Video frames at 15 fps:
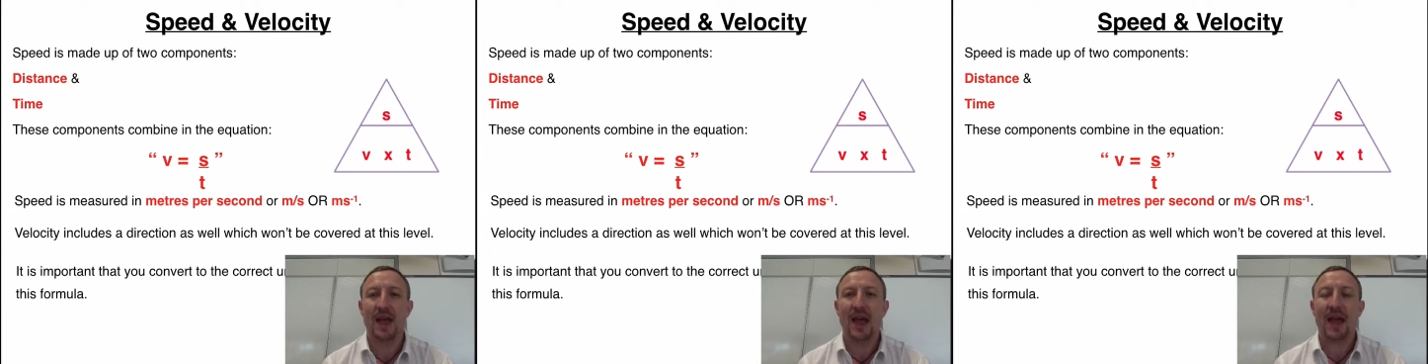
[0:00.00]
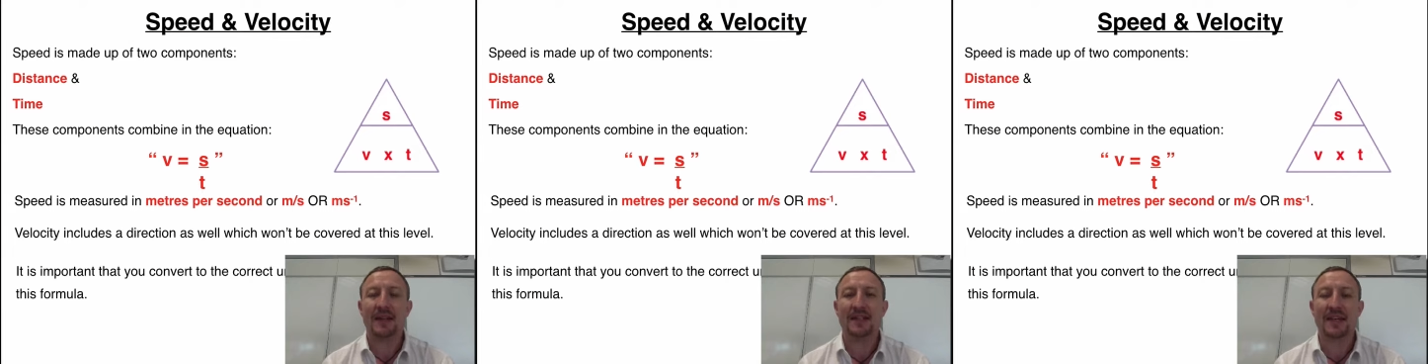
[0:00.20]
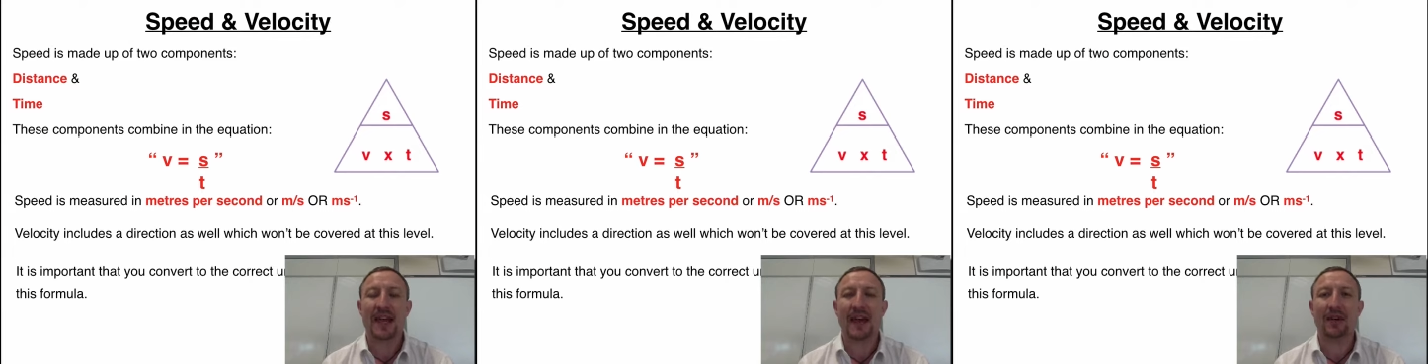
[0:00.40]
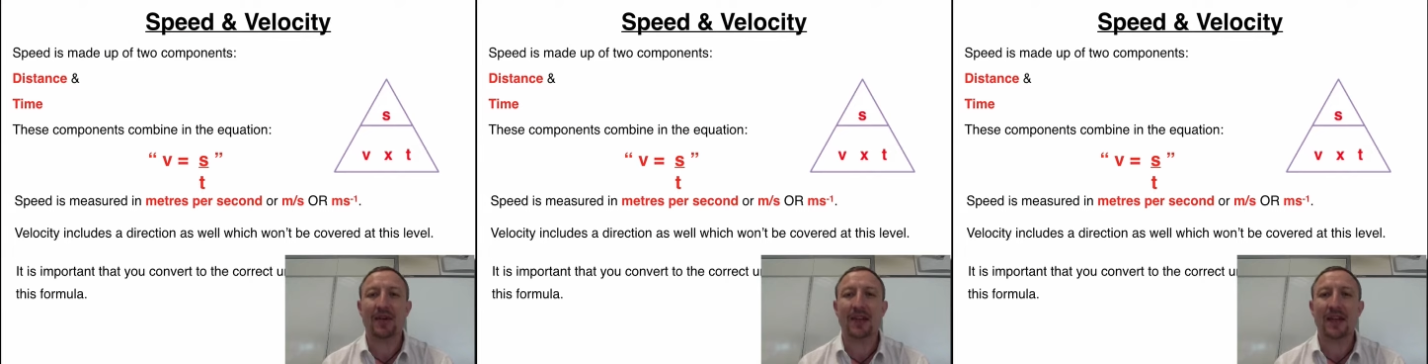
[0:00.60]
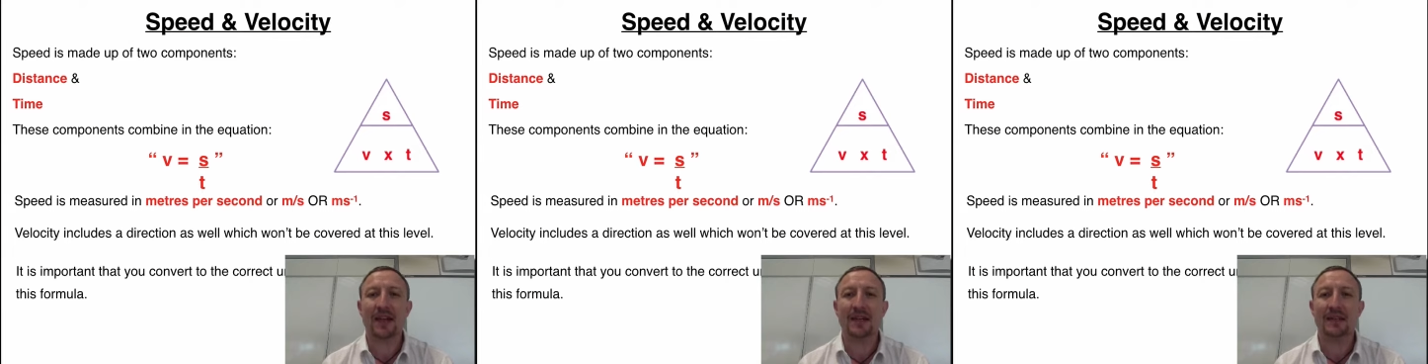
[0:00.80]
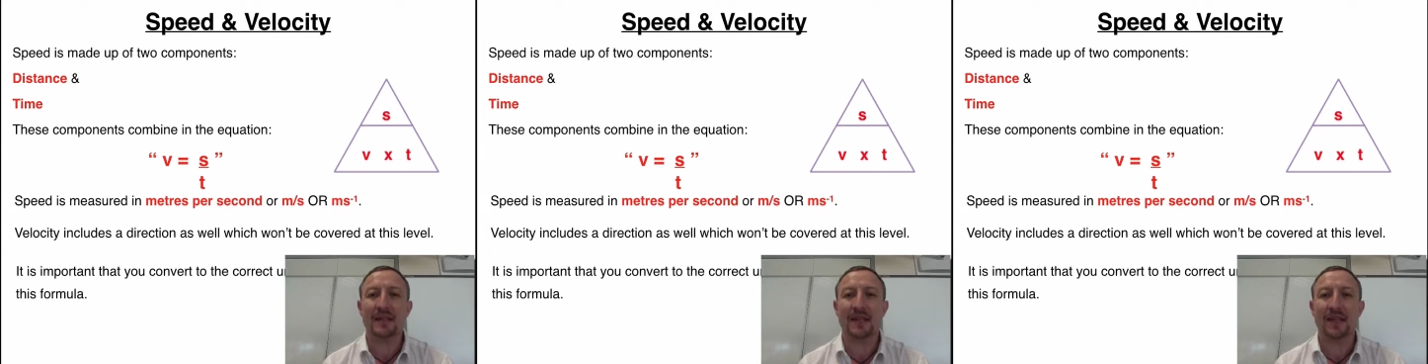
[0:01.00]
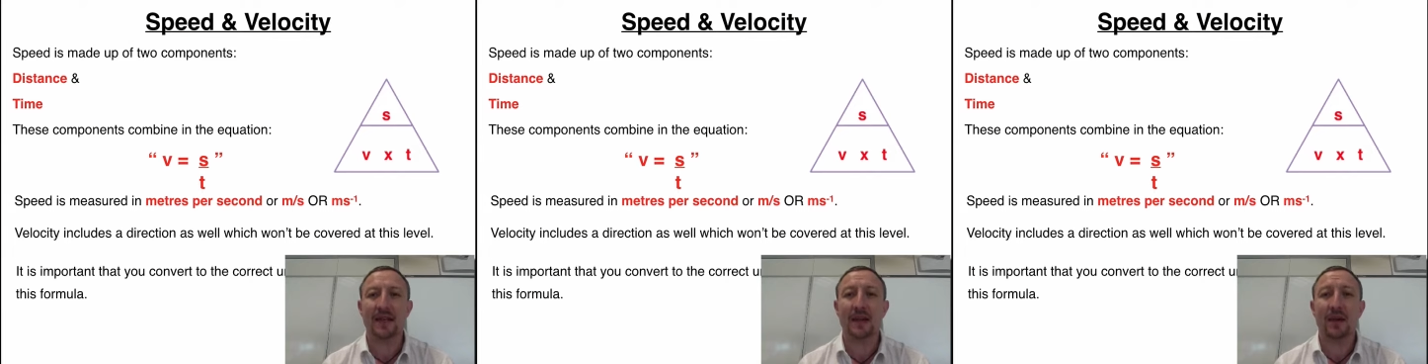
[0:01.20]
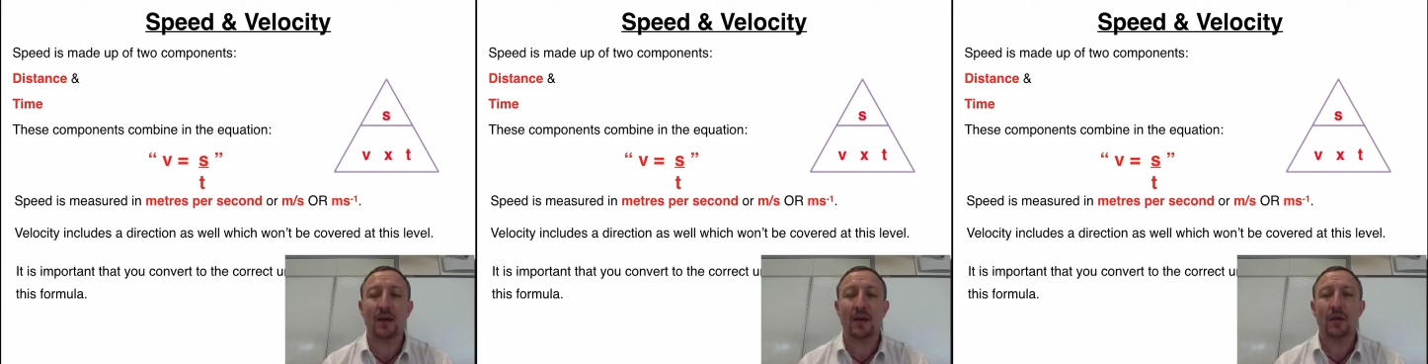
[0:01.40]
and to calculate t
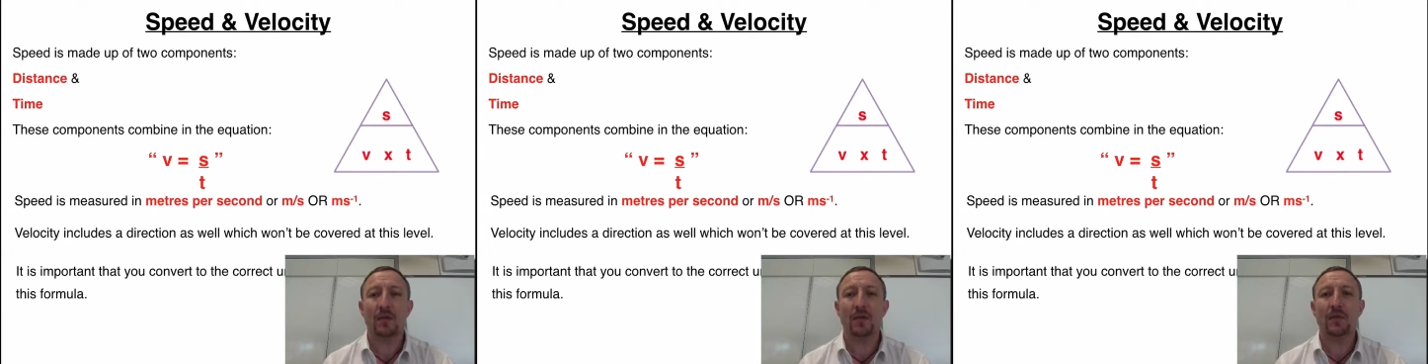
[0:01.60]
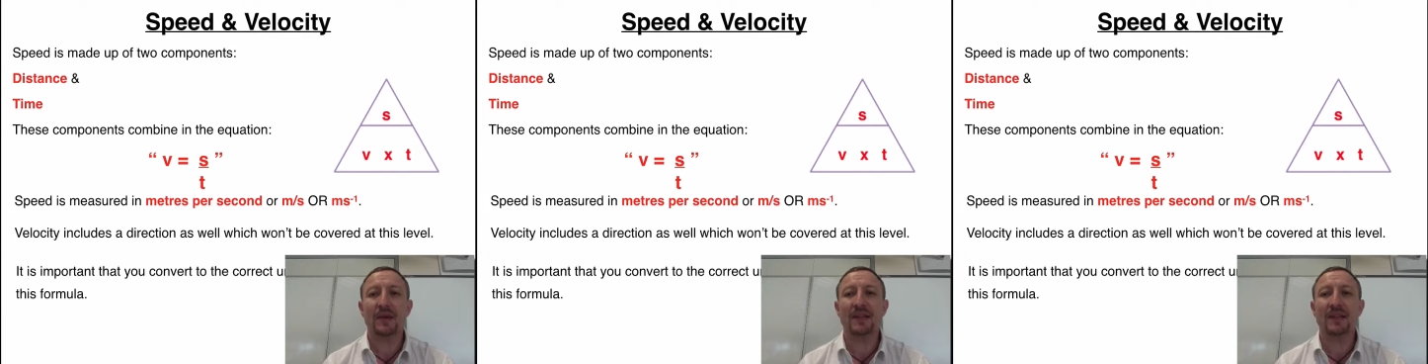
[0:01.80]
would be